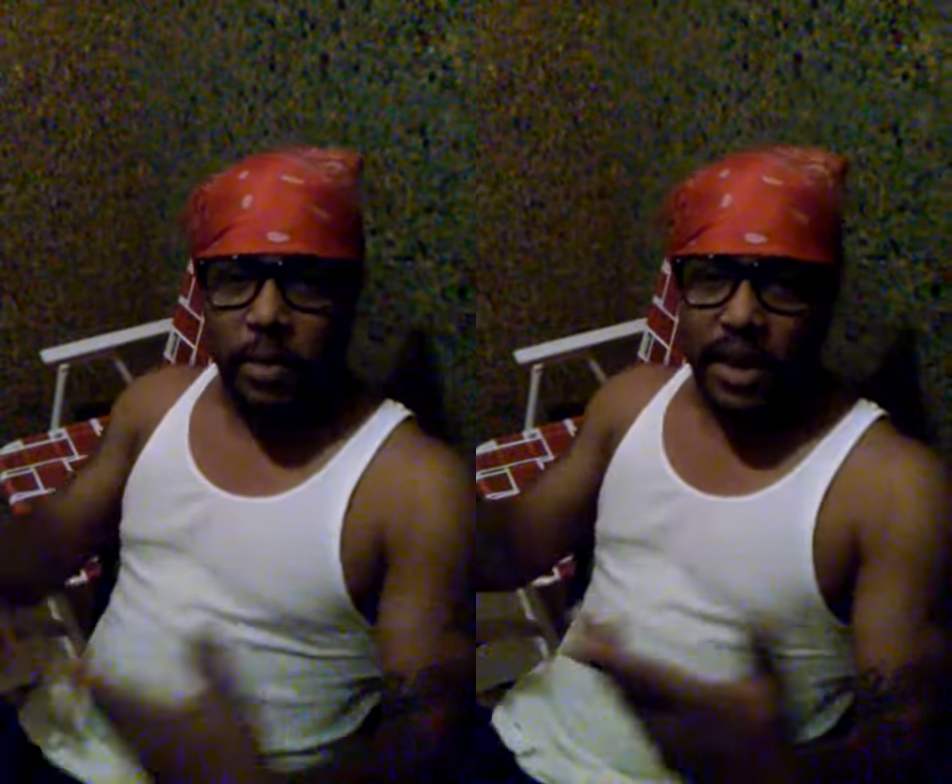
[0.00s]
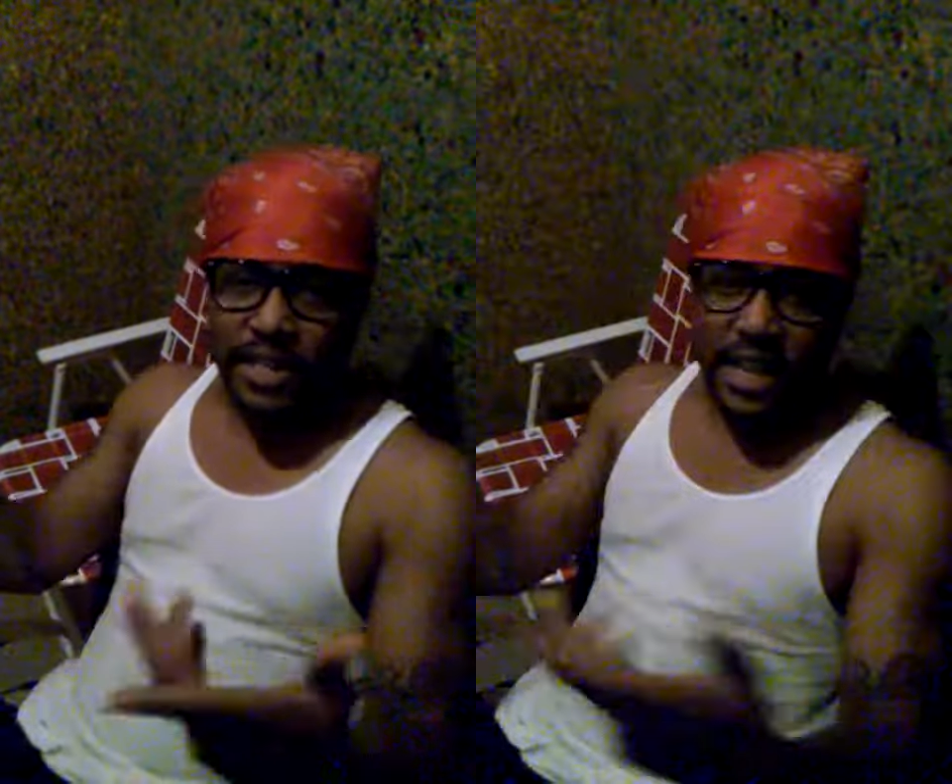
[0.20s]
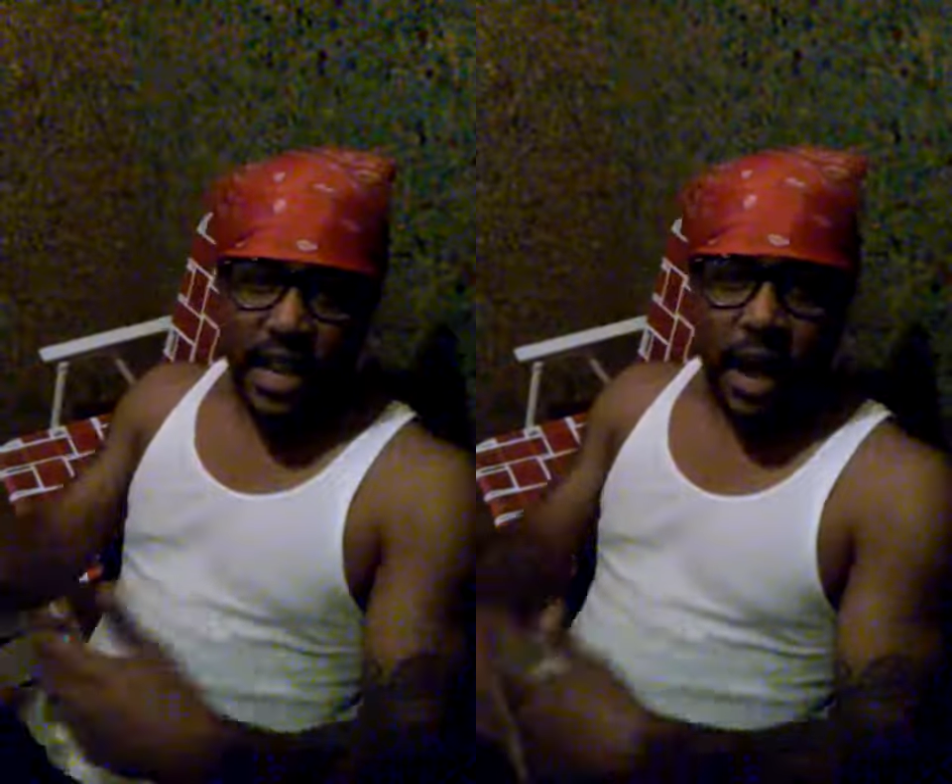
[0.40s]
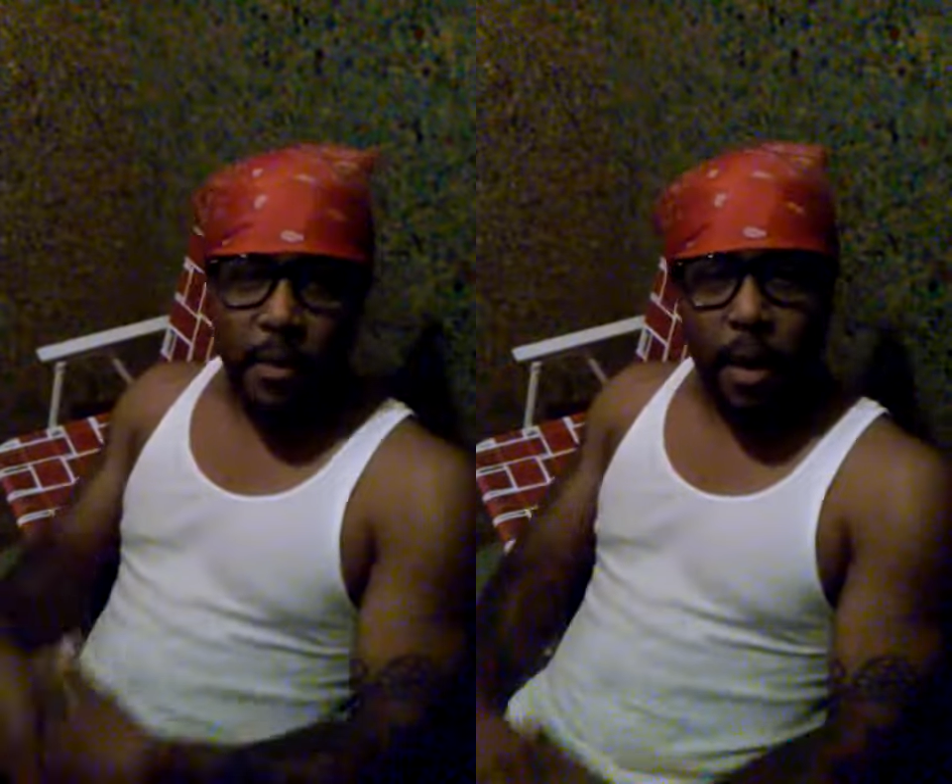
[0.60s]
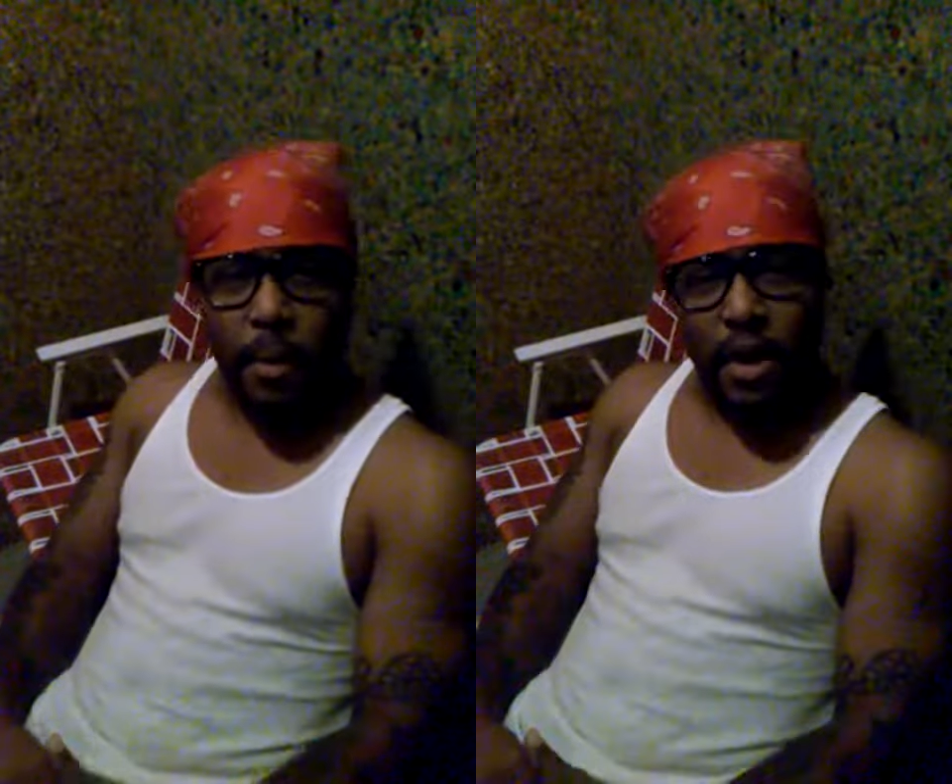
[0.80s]
I'm here to tell y'all
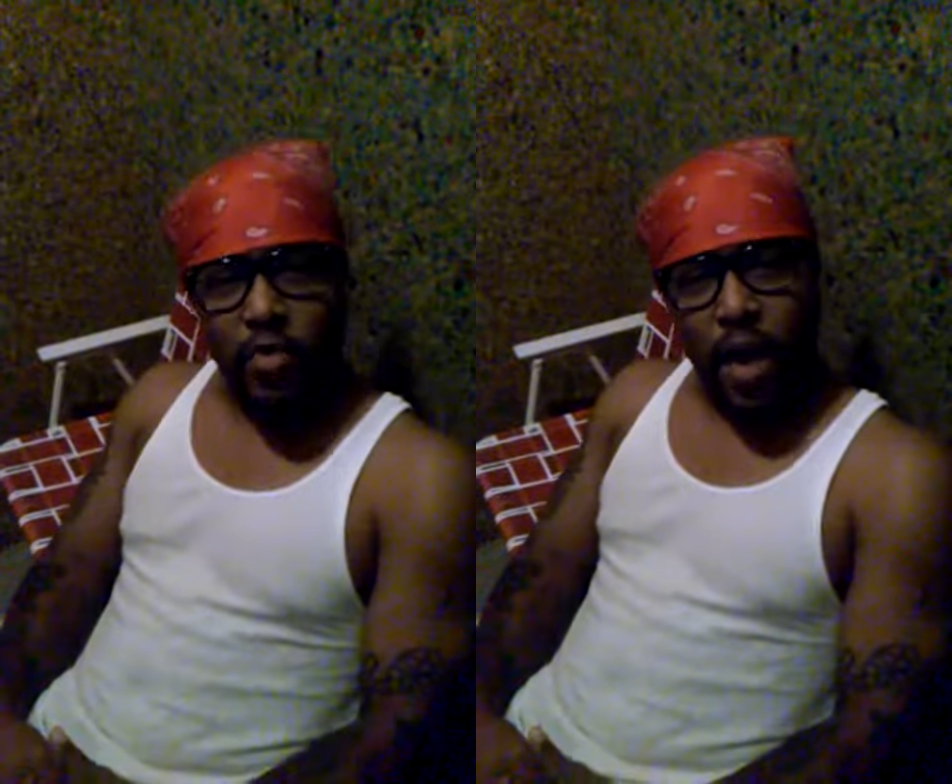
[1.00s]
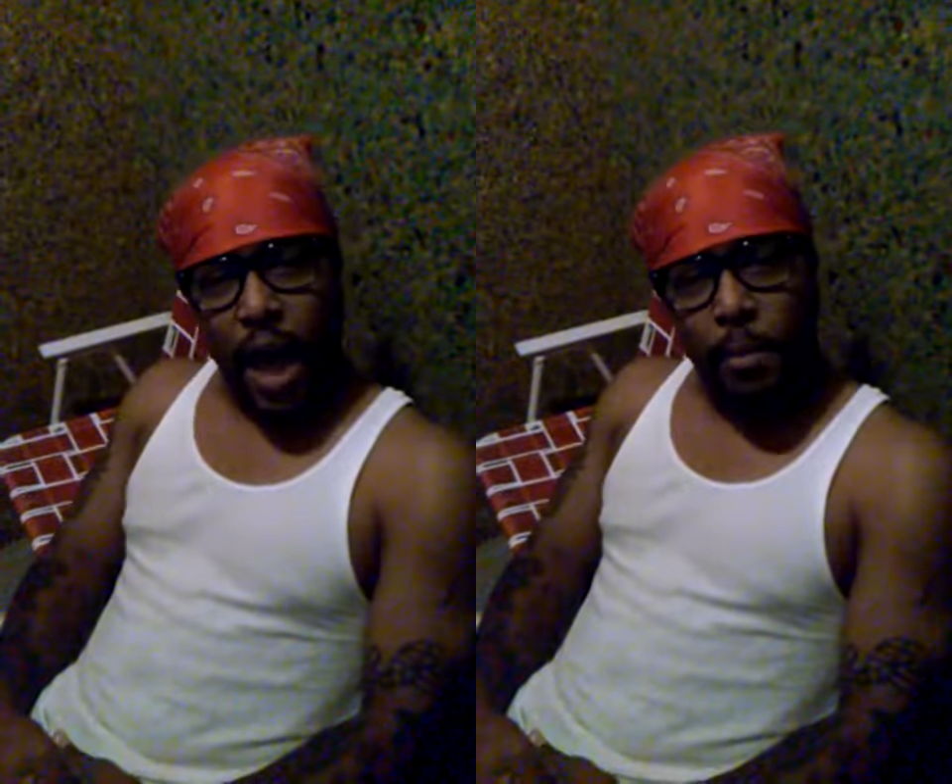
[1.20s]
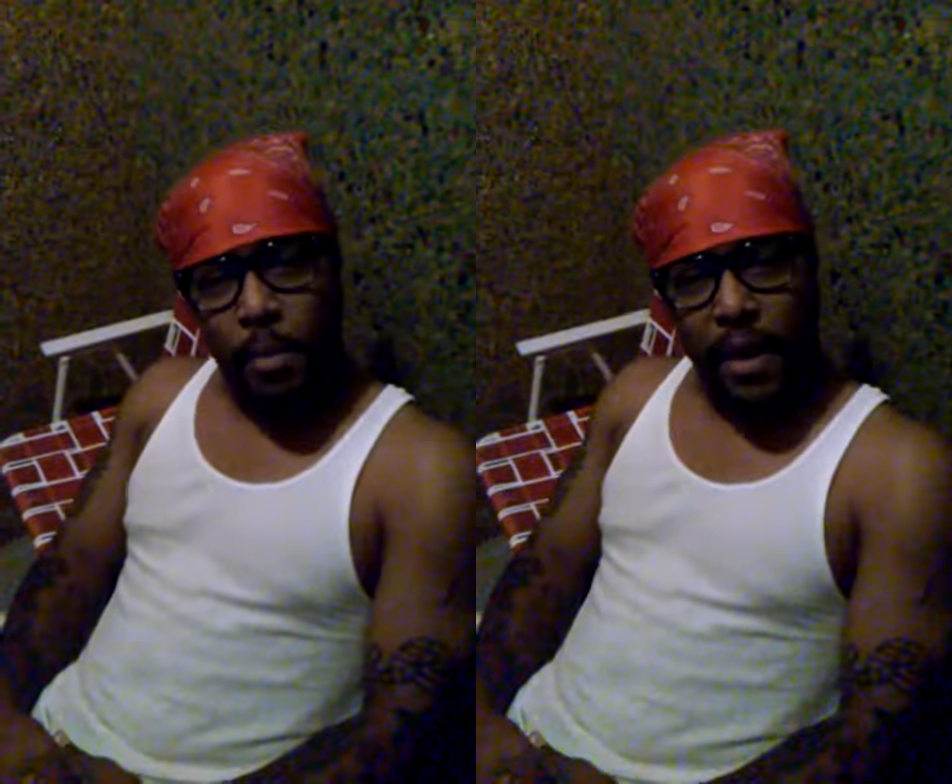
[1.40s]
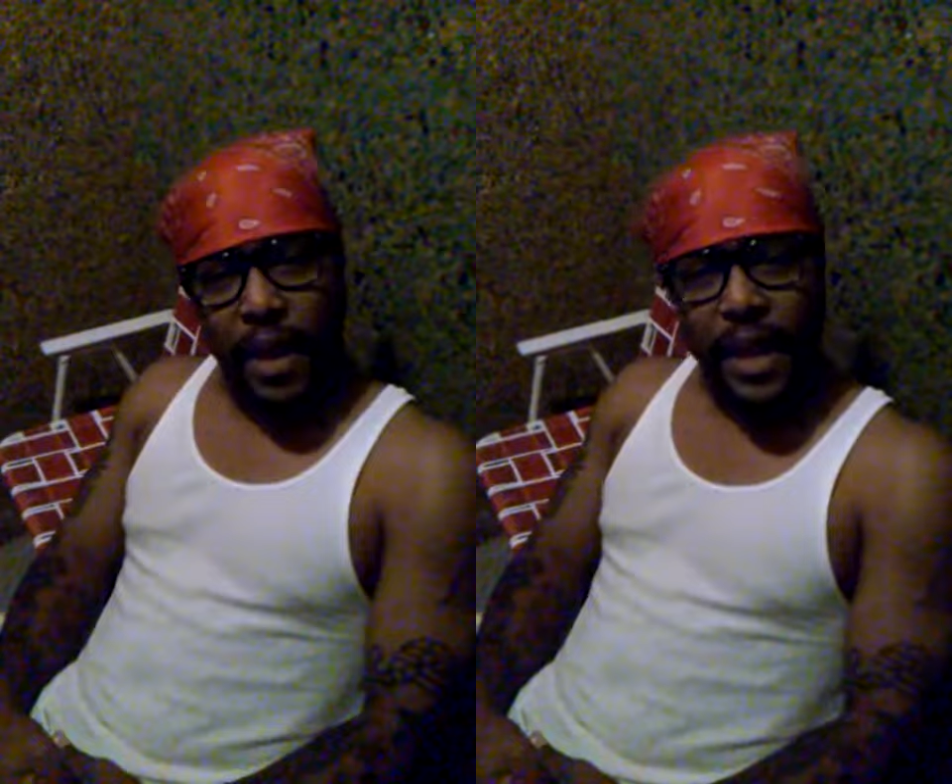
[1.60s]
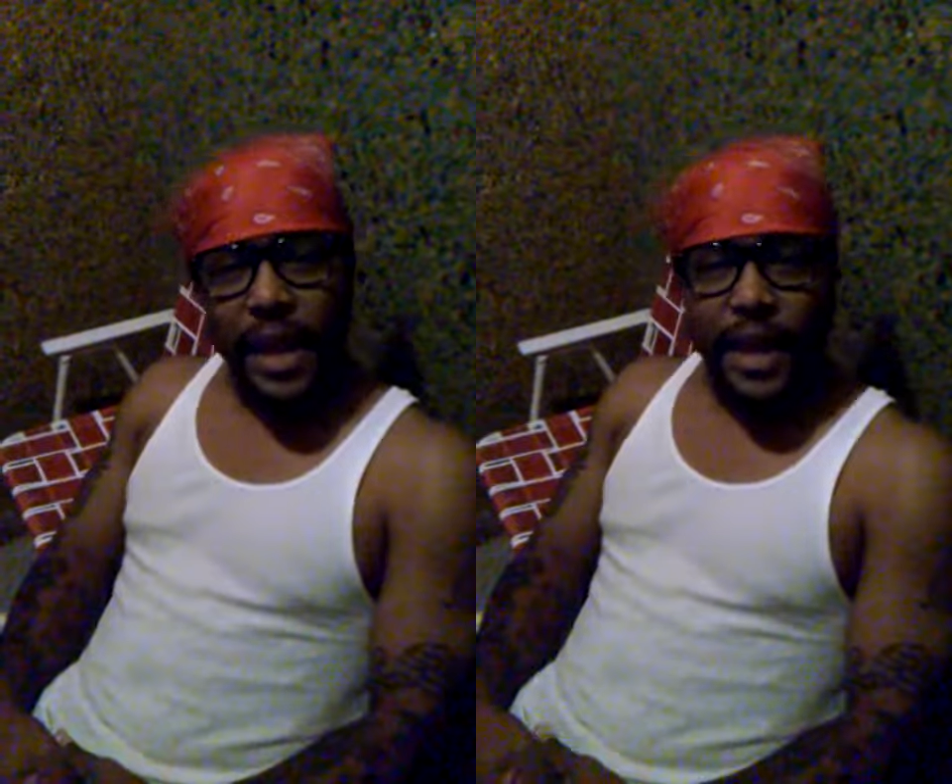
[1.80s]
about my new album,
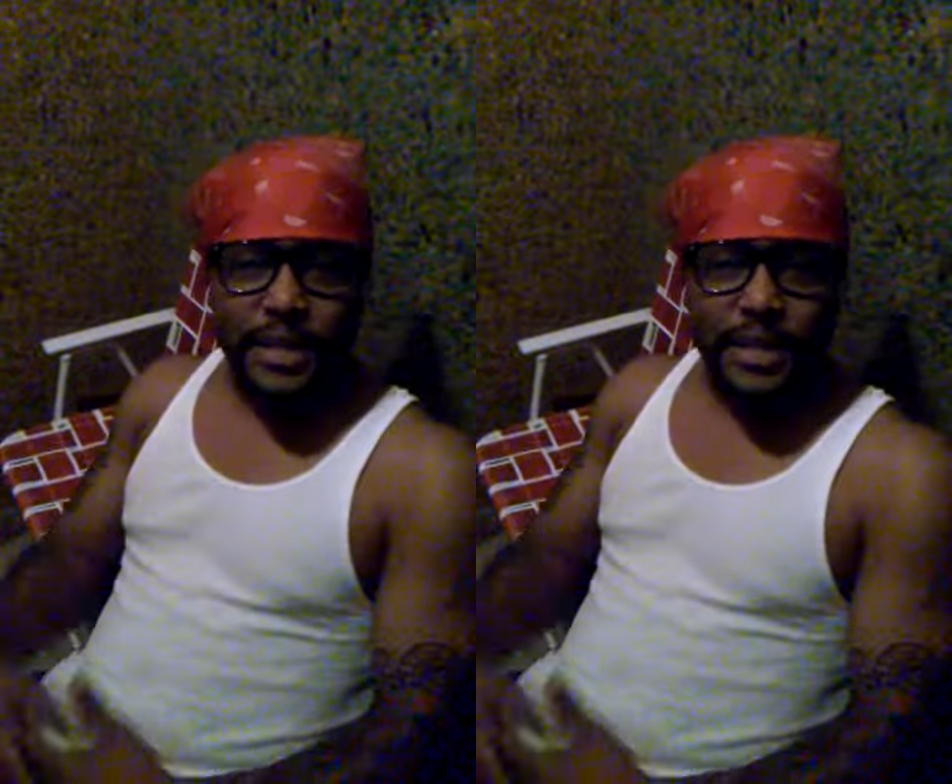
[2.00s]
man.